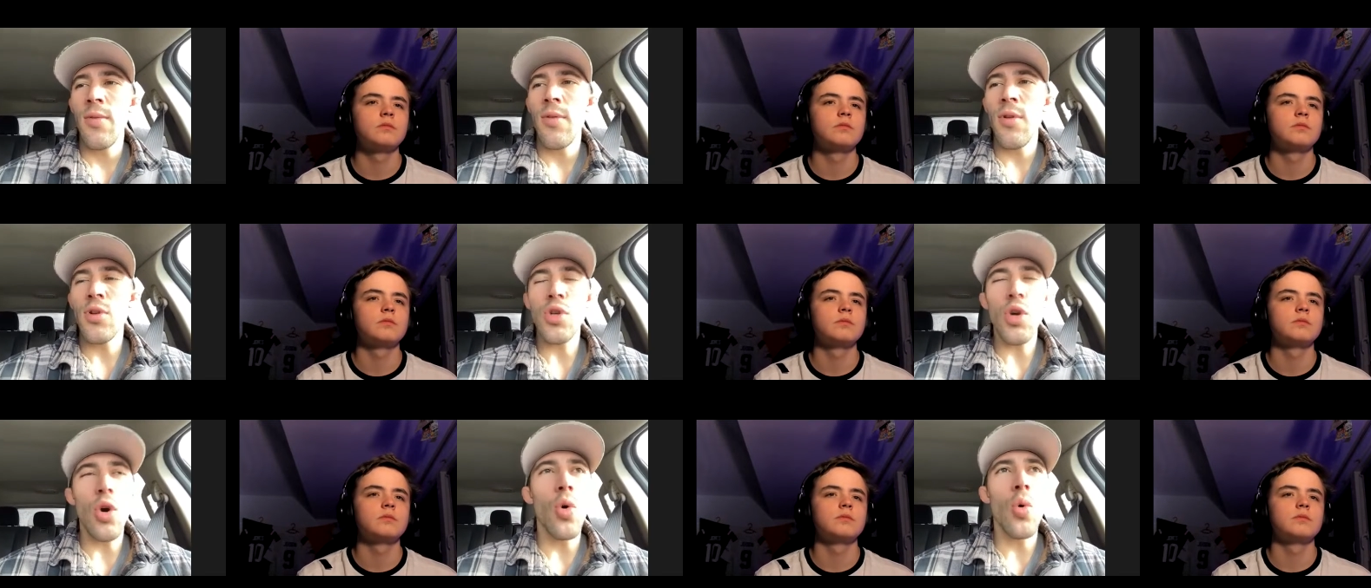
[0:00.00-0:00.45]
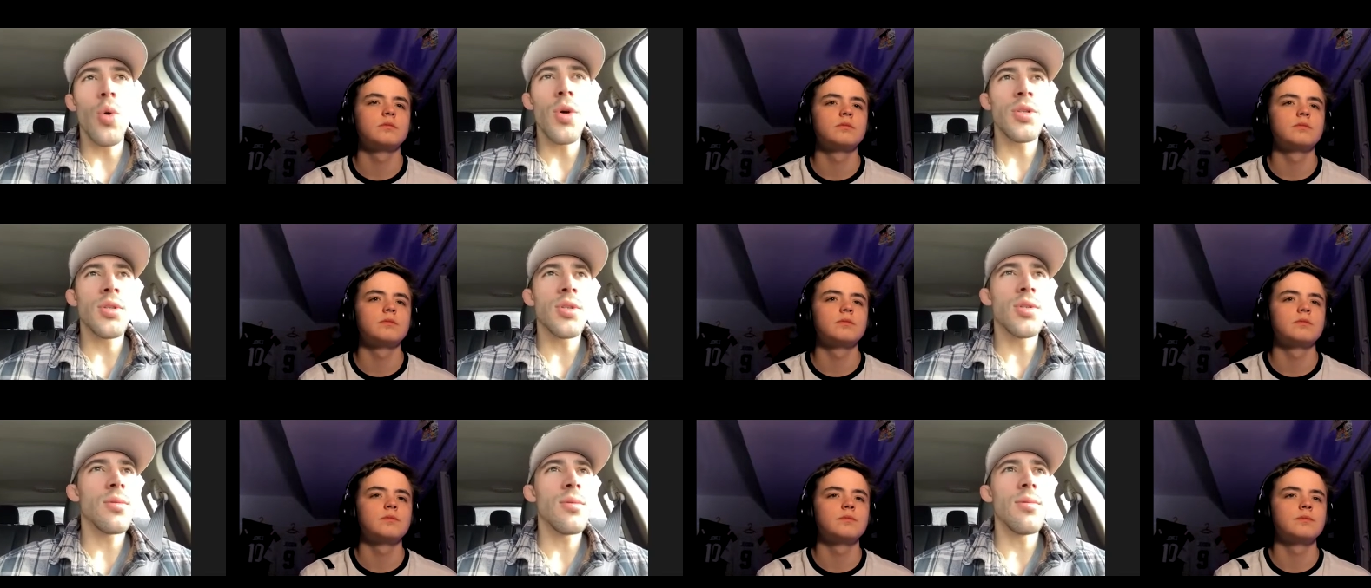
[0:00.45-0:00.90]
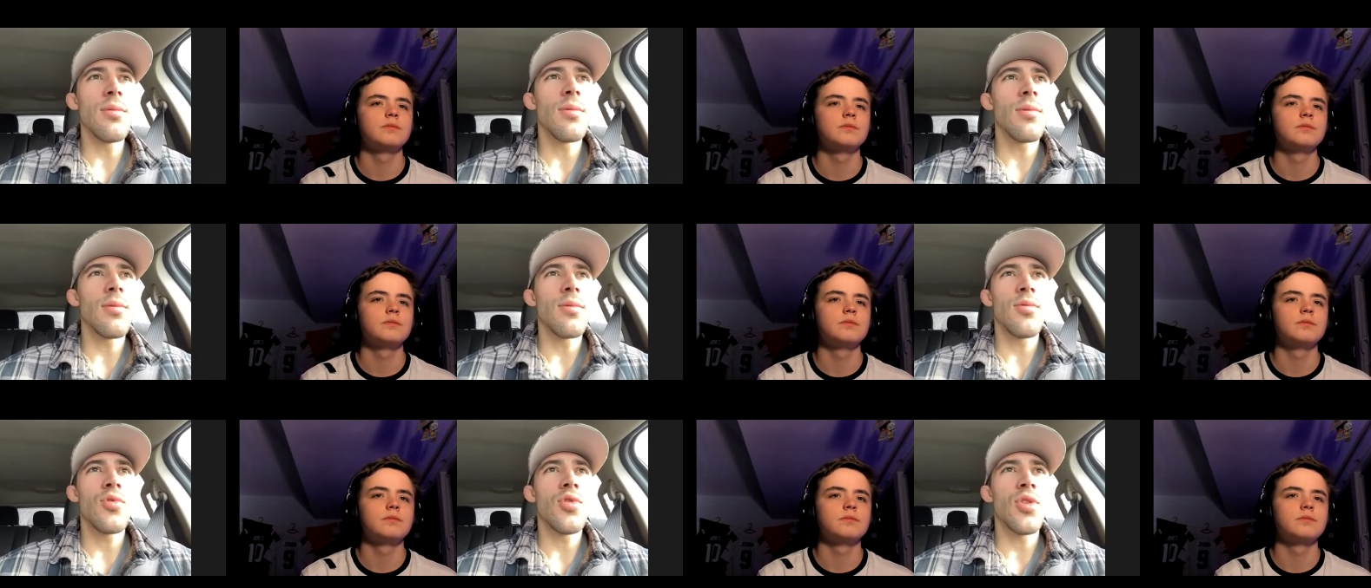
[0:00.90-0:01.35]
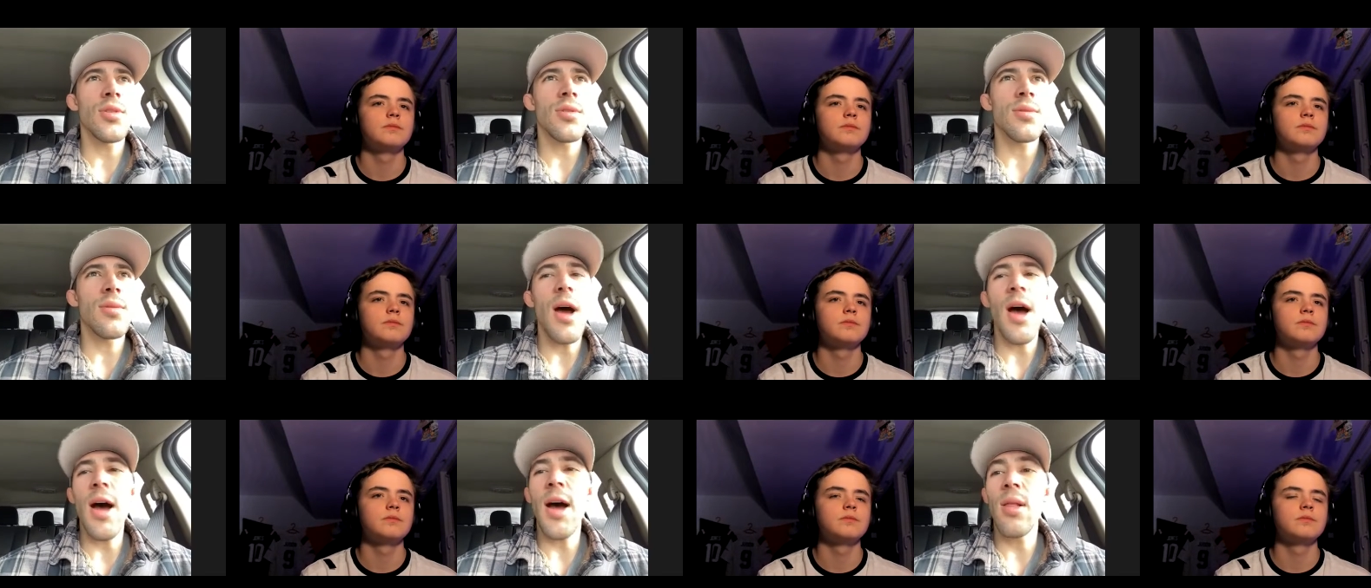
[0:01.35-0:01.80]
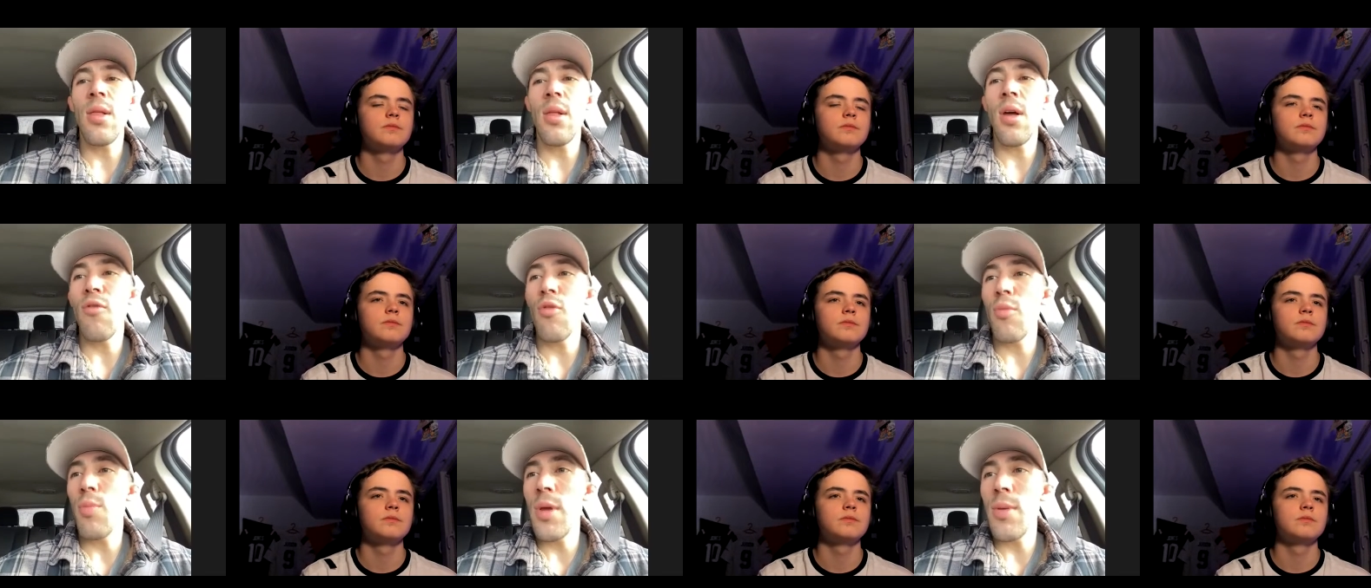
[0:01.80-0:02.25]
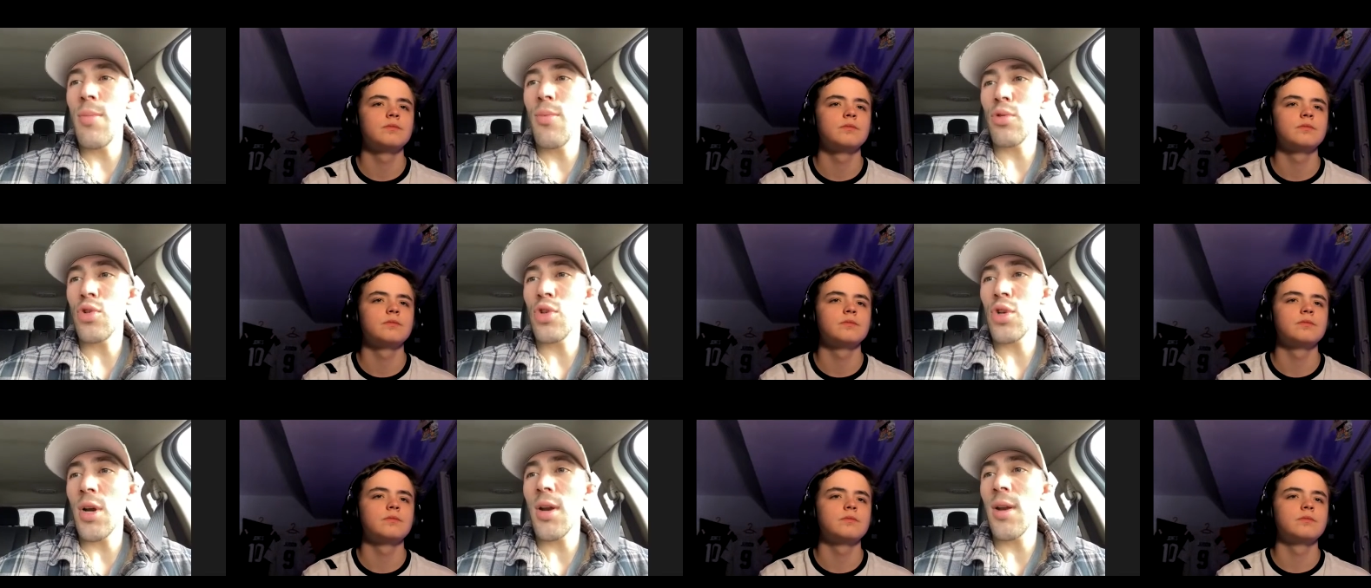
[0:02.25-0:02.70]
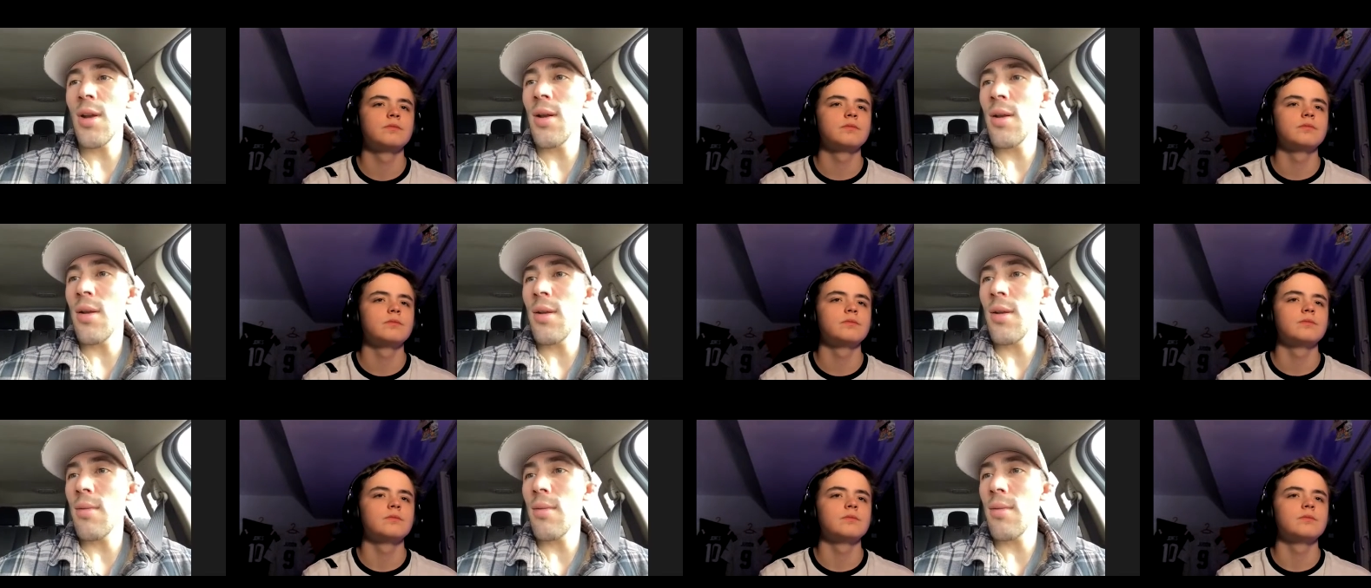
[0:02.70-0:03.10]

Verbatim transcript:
Speaker 1: there's always just high level people training